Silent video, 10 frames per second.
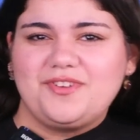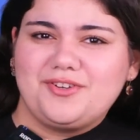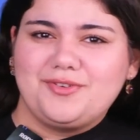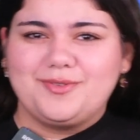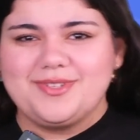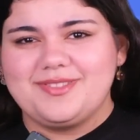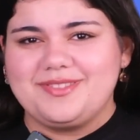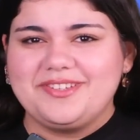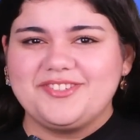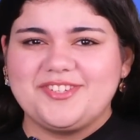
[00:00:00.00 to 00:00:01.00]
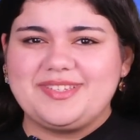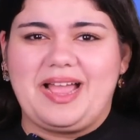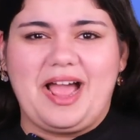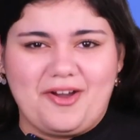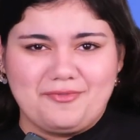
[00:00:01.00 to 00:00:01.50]
nose and think just
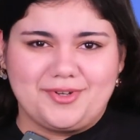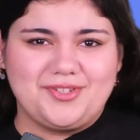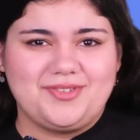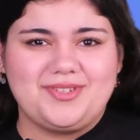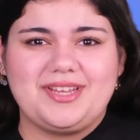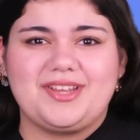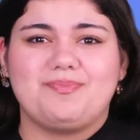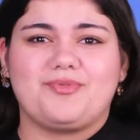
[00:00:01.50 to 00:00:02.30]
how much you take